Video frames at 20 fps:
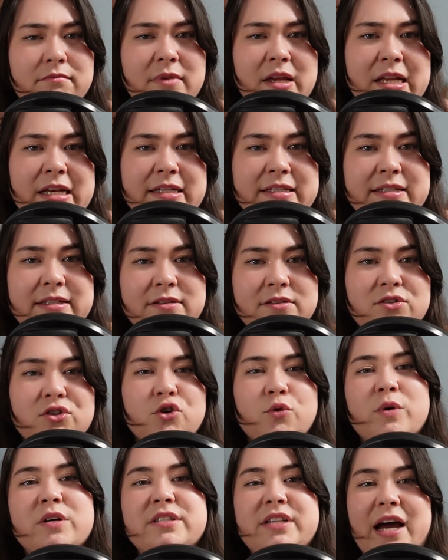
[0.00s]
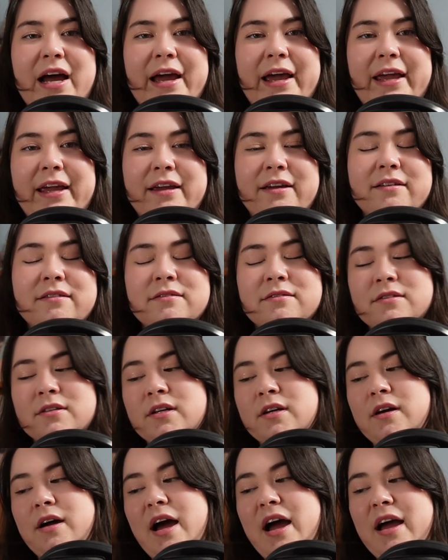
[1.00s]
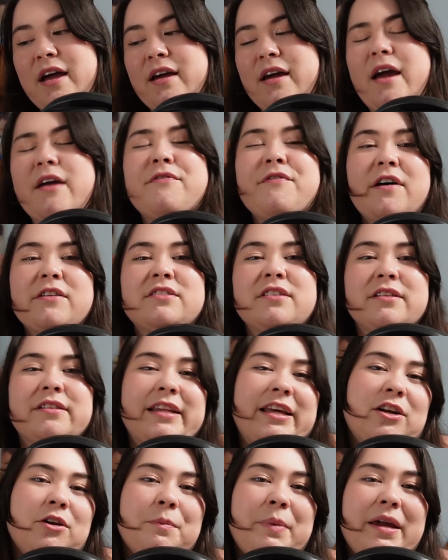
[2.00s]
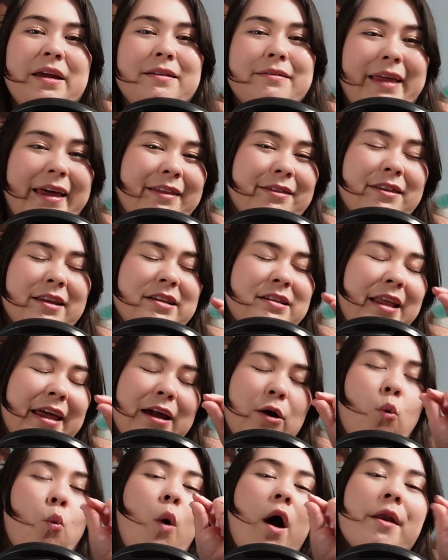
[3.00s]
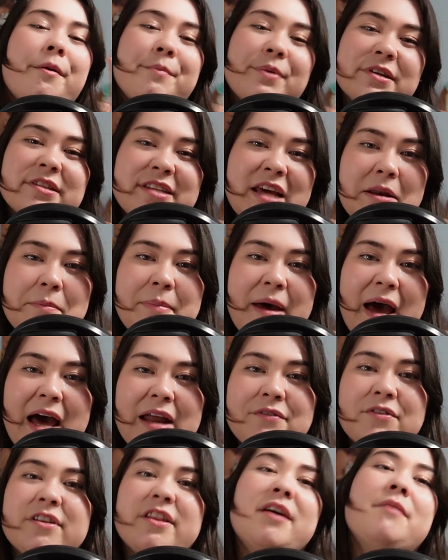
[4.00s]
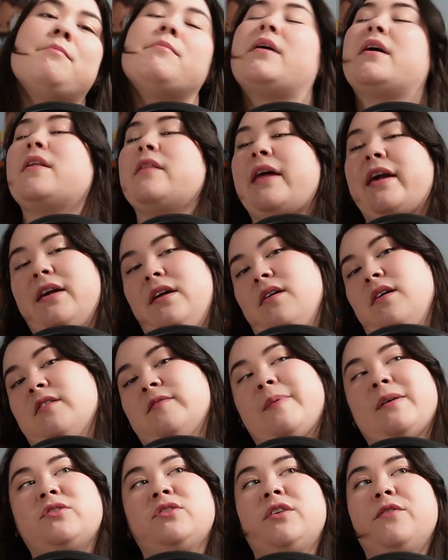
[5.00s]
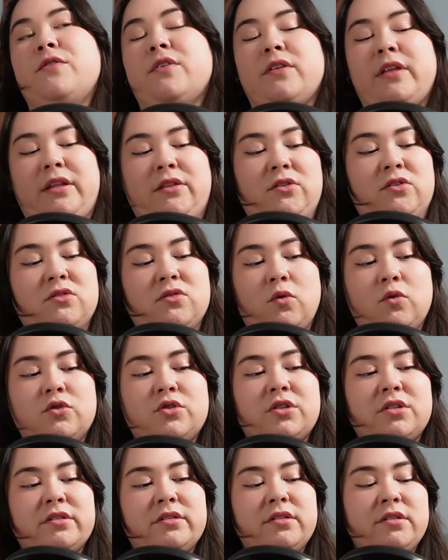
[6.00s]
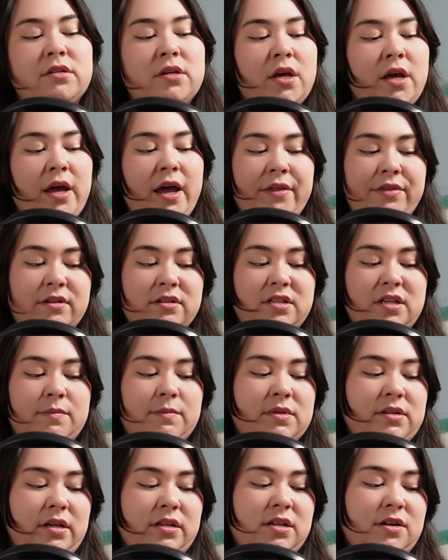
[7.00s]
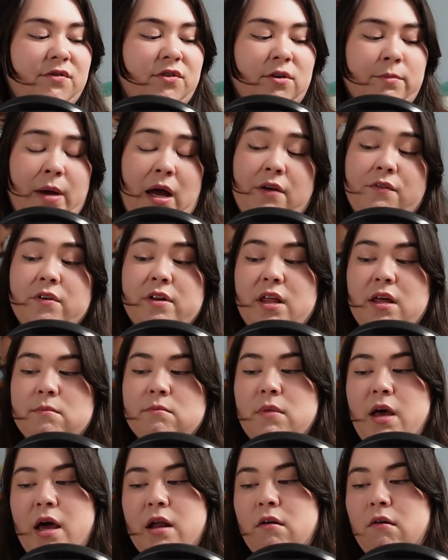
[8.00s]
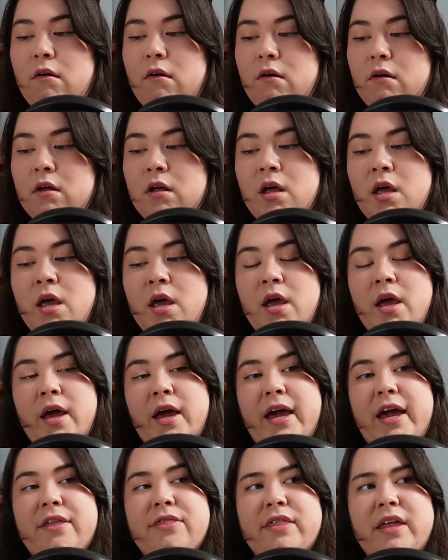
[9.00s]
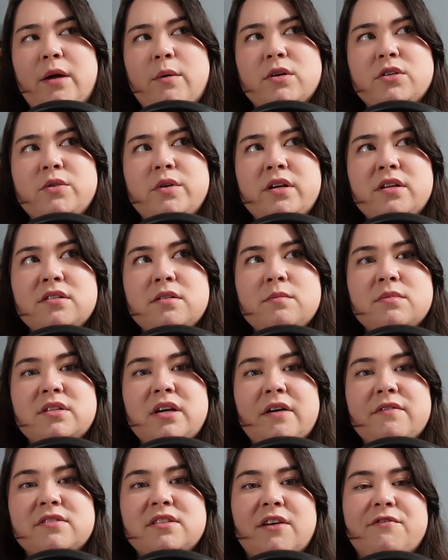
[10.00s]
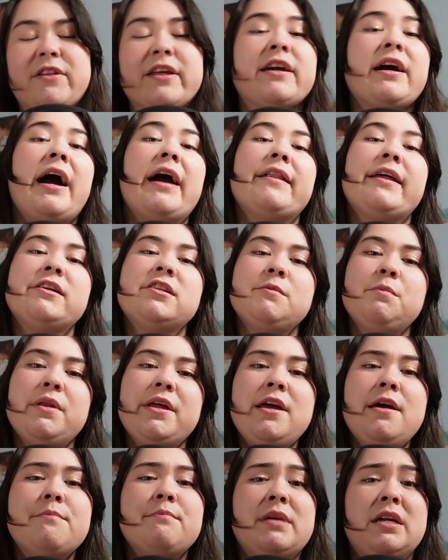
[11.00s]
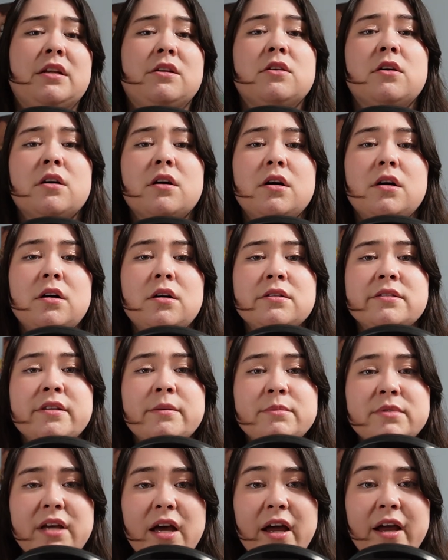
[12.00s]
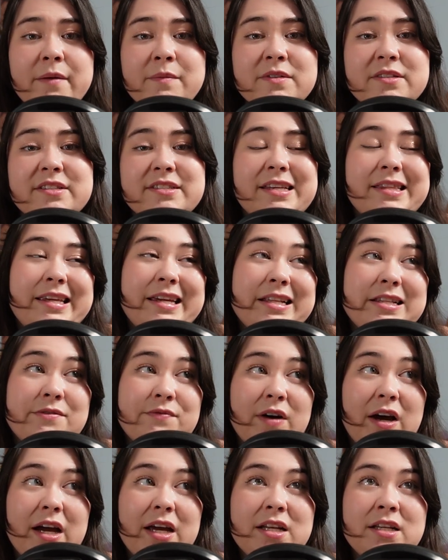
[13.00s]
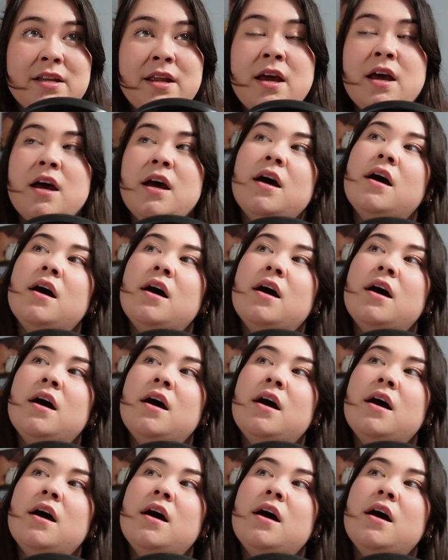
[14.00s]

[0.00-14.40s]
innocents who were dying I felt a little bit like the like one percent bad for them, but like especially for like the soldiers and the demons, I didn't feel bad for them at all. And they were doing some tough stuff. Like I like to play a mean girl sometimes because I think it's fun,